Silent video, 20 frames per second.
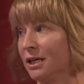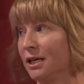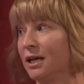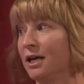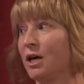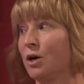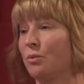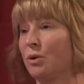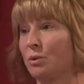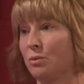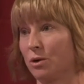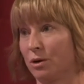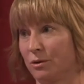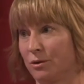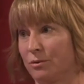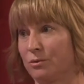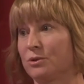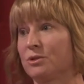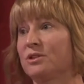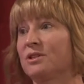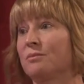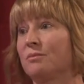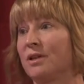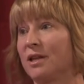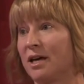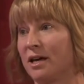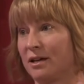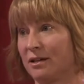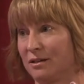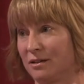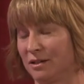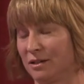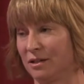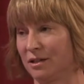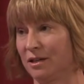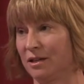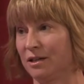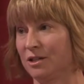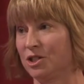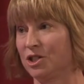and we worked through some of that
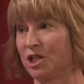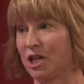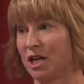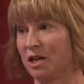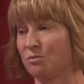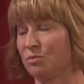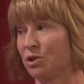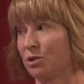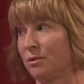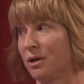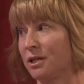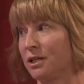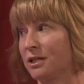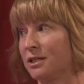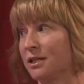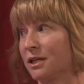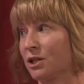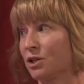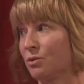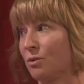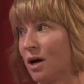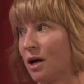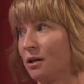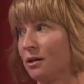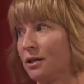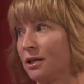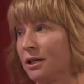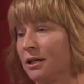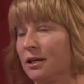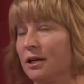shame surrounding sexuality,